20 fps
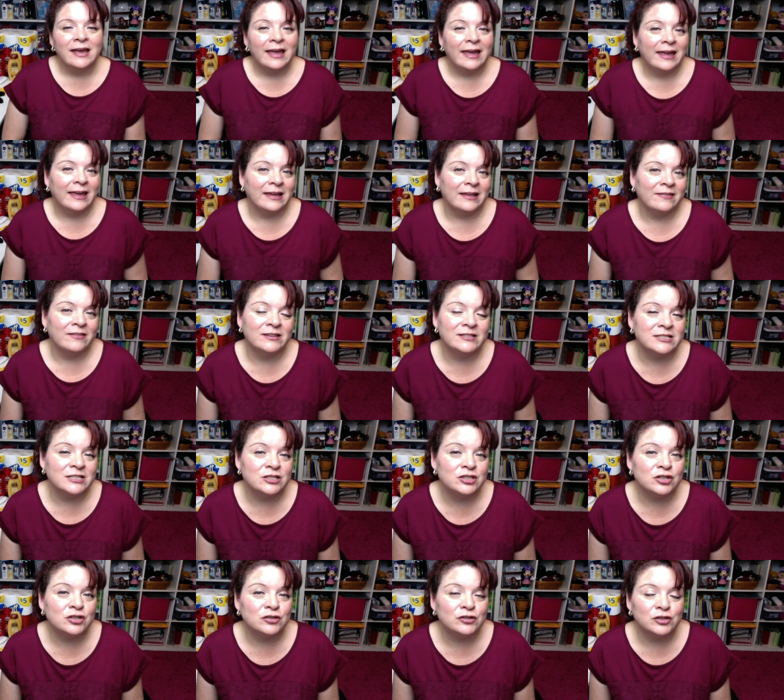and the
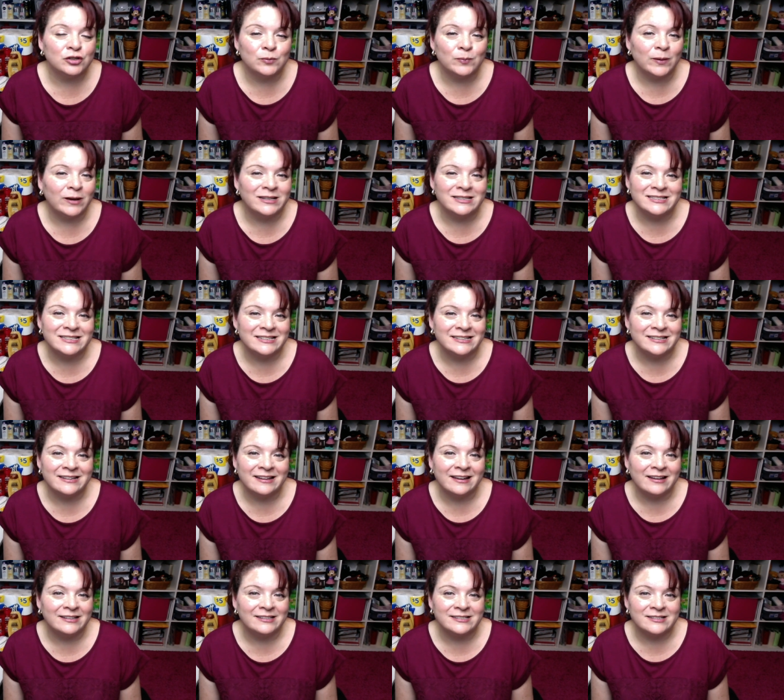digital coupon did
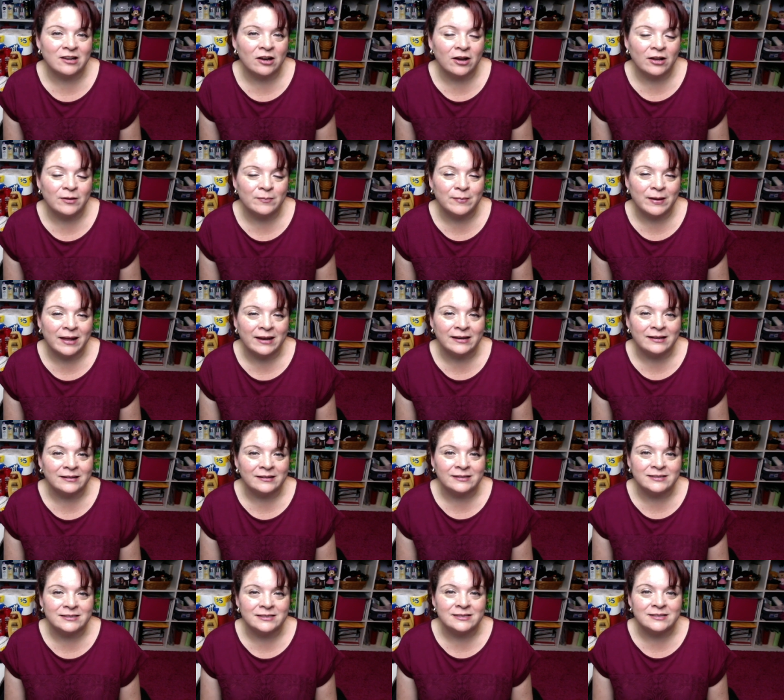not
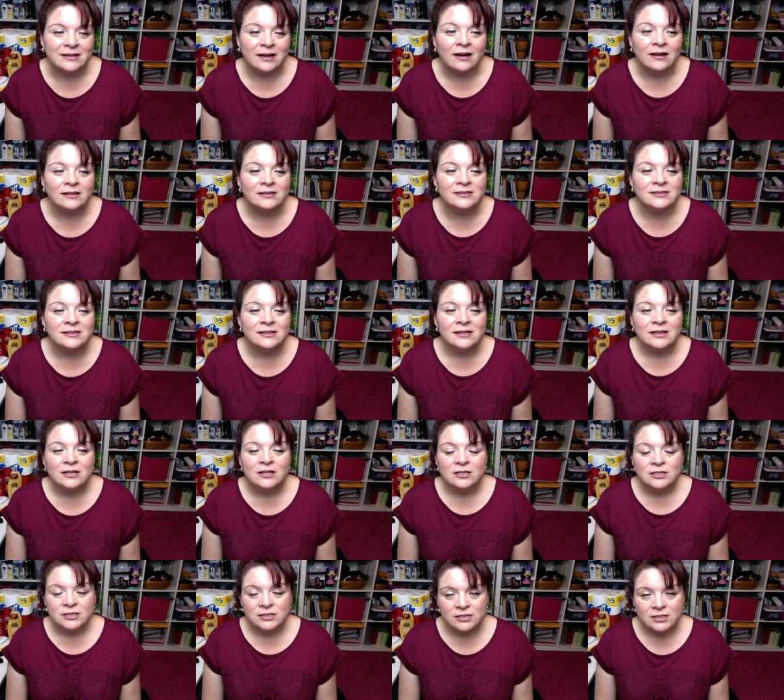automatically deduct.
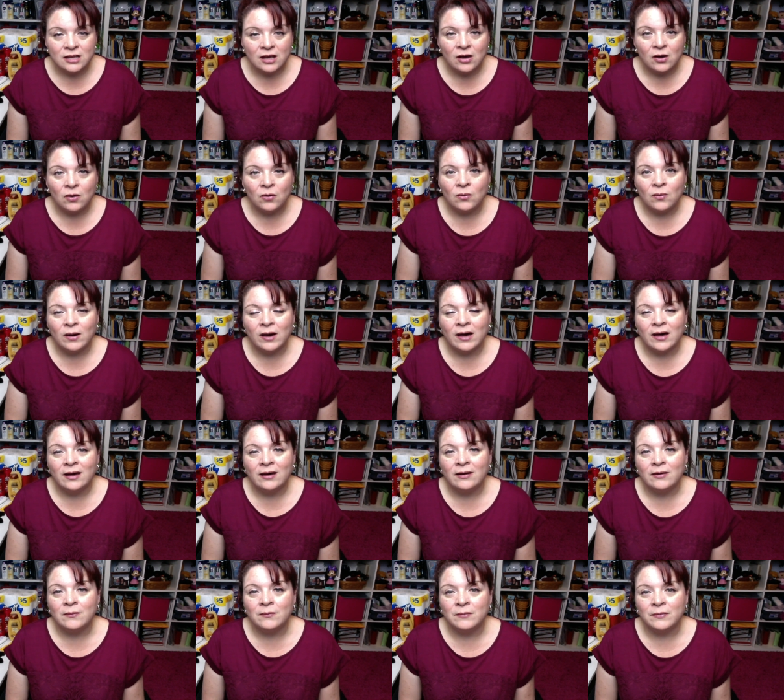So
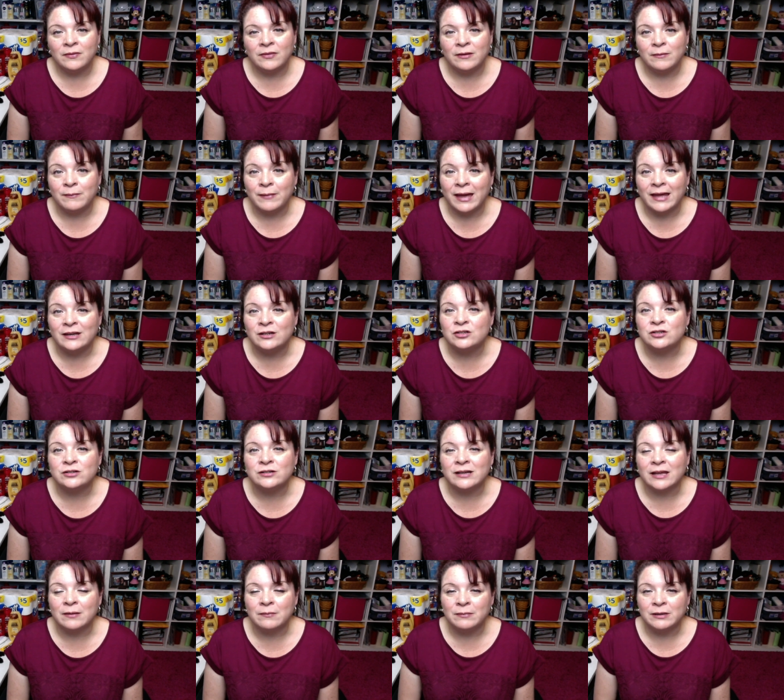um, the manager
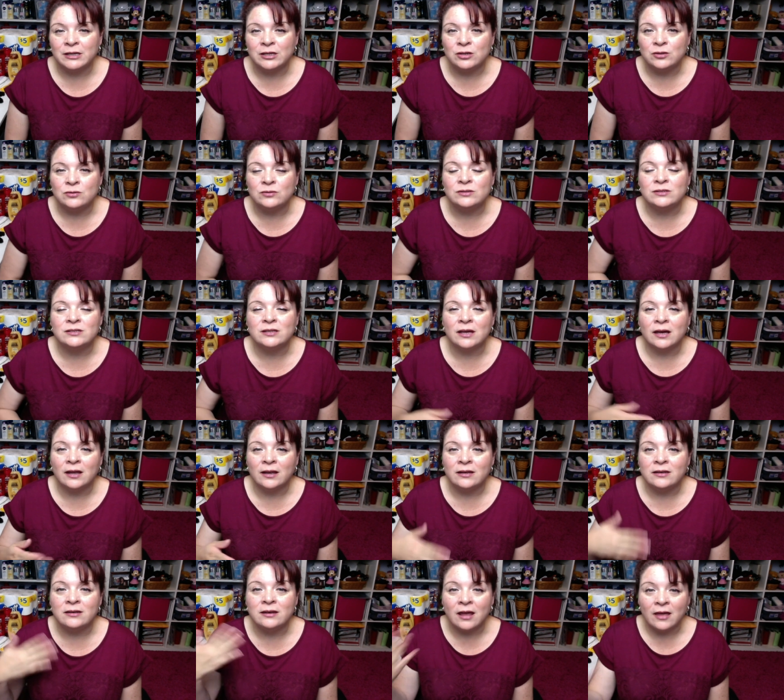let me use
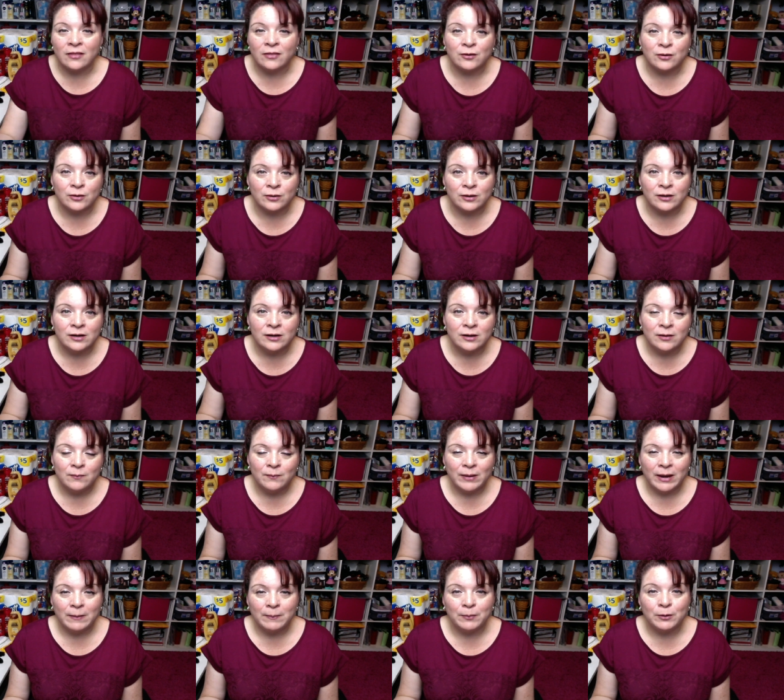another
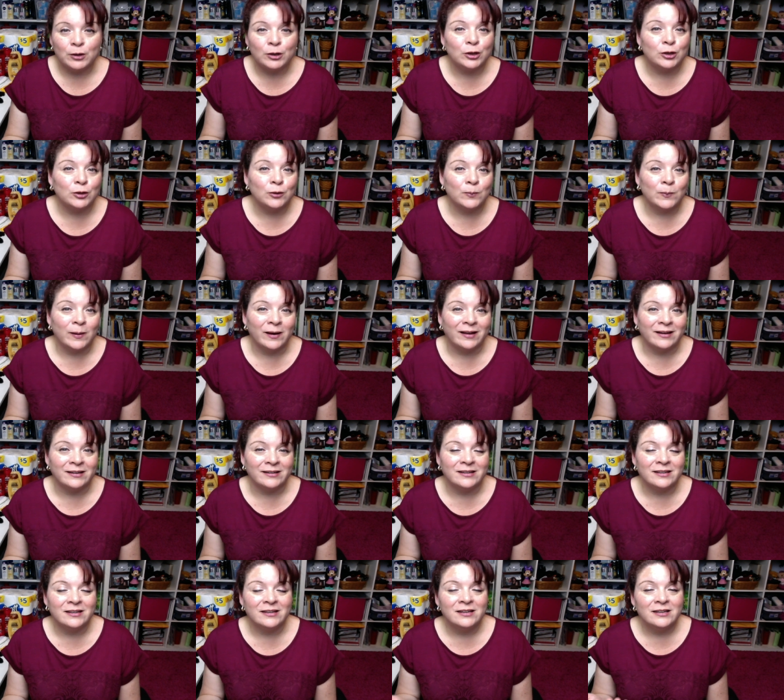paper coupon.